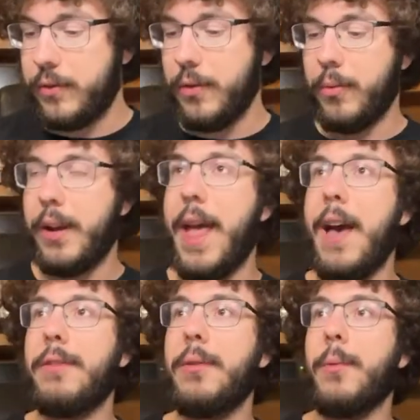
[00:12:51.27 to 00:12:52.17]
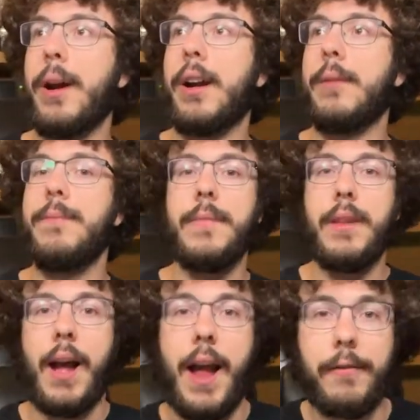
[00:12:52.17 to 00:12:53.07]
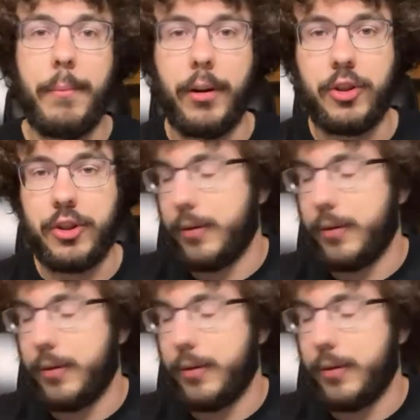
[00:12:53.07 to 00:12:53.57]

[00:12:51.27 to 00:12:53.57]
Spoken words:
to want to have it where I have a bunch of